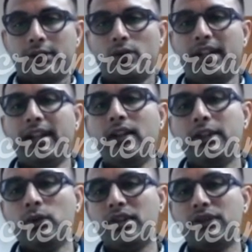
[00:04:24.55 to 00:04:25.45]
So here
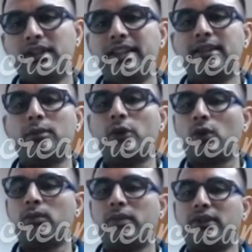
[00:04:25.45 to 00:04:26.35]
you can see some
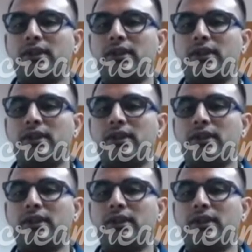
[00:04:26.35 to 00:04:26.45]
documents